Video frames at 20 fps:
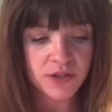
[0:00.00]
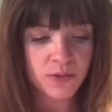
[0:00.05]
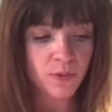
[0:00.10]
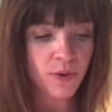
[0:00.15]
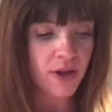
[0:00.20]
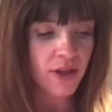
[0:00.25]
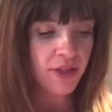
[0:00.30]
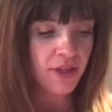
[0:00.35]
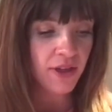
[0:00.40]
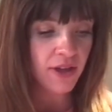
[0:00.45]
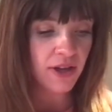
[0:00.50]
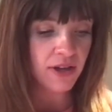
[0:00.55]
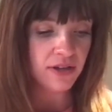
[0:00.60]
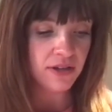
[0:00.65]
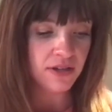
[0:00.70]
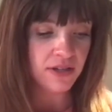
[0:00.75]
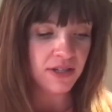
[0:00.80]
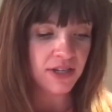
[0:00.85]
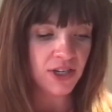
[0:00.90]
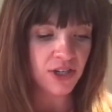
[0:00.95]
with
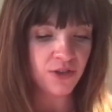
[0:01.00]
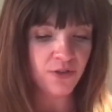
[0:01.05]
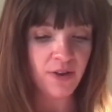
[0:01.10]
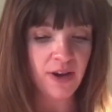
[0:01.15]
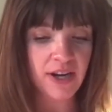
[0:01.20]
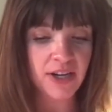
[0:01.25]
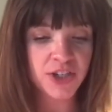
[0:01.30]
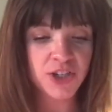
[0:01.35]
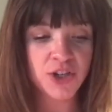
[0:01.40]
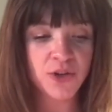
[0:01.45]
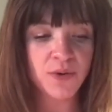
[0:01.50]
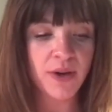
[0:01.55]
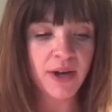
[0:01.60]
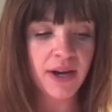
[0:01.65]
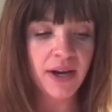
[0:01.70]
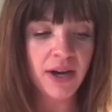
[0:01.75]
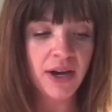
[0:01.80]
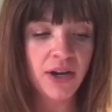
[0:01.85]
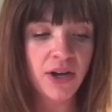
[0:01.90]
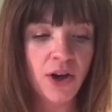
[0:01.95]
Stitch Fix, you
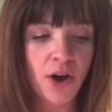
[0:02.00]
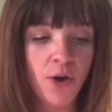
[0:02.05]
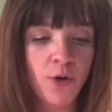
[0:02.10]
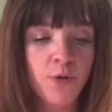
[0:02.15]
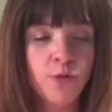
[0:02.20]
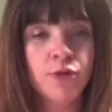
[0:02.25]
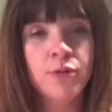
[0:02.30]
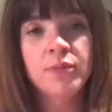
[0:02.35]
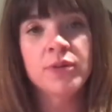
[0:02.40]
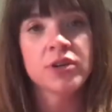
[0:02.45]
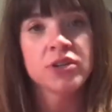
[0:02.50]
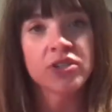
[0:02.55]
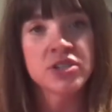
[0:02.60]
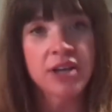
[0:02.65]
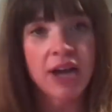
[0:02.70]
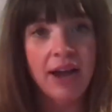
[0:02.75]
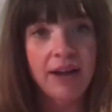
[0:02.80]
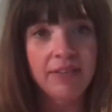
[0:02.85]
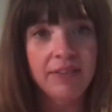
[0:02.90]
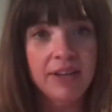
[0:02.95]
get a note from your
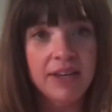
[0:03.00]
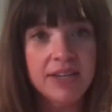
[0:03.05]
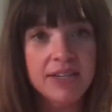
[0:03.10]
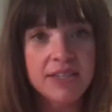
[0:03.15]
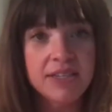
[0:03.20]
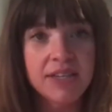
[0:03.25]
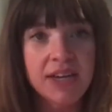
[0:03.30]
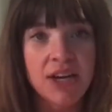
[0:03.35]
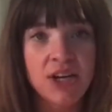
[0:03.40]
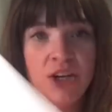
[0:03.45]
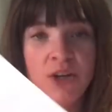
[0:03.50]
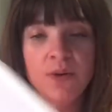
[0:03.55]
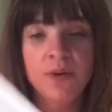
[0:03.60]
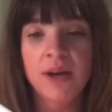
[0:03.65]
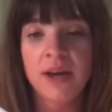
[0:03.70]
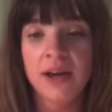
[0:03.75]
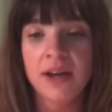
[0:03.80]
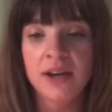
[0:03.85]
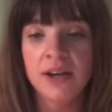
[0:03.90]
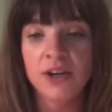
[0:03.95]
stylist and you
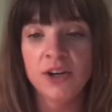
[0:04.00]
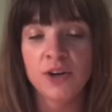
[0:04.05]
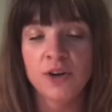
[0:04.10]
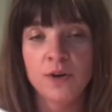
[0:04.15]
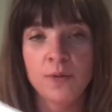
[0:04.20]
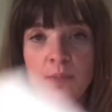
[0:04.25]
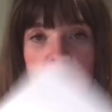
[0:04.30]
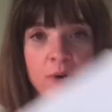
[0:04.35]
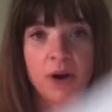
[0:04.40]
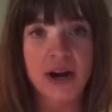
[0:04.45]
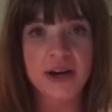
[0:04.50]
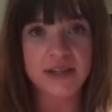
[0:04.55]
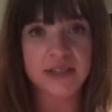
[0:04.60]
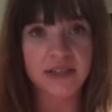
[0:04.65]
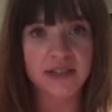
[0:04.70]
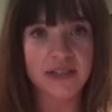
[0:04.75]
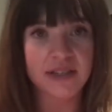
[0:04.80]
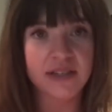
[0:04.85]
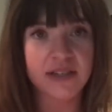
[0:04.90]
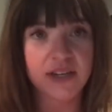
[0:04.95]
get your price
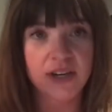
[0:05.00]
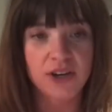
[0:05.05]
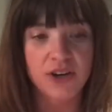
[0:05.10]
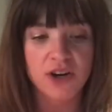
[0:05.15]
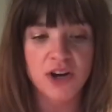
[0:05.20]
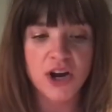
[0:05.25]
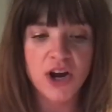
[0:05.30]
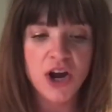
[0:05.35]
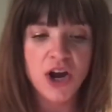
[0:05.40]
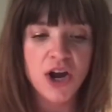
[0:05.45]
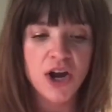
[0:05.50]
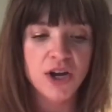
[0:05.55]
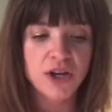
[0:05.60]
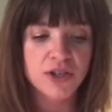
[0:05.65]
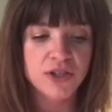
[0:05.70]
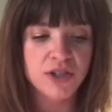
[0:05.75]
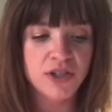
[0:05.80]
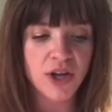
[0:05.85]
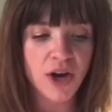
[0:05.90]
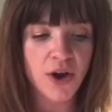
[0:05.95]
list here.
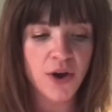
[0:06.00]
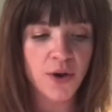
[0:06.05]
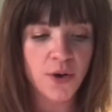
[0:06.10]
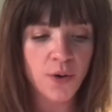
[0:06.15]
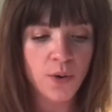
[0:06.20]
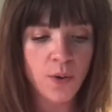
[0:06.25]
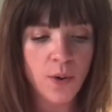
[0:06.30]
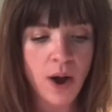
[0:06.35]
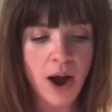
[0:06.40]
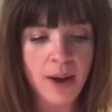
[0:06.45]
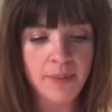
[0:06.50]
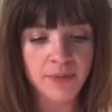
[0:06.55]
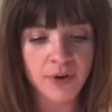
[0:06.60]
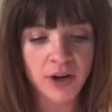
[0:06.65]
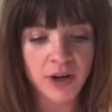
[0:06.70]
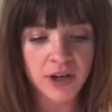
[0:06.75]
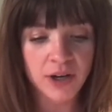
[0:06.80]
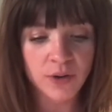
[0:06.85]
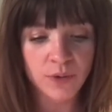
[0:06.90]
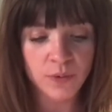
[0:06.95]
So I'm
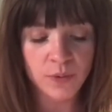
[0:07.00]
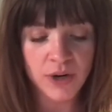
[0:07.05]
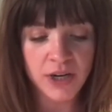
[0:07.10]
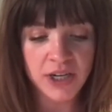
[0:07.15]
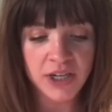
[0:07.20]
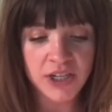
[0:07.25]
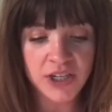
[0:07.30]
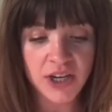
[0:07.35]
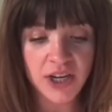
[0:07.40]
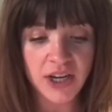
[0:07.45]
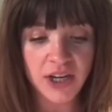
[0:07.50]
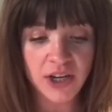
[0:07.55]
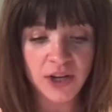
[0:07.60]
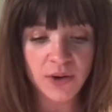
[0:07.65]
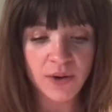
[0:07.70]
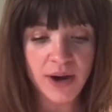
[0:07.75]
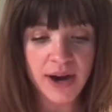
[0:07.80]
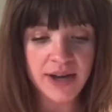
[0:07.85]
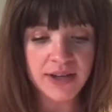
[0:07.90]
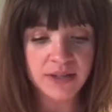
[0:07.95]
not gonna read
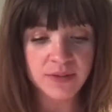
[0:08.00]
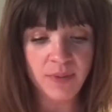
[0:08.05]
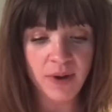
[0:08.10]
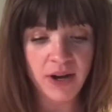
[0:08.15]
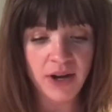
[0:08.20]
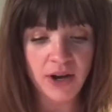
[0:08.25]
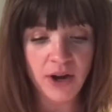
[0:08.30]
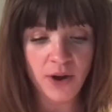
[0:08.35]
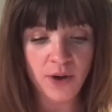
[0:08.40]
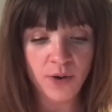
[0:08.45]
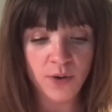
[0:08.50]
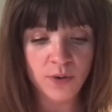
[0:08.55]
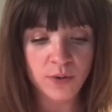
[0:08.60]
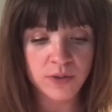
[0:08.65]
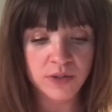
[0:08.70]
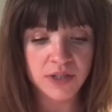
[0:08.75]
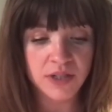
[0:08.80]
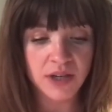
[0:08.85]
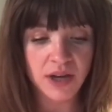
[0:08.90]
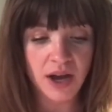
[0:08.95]
you guys my
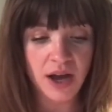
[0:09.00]
note.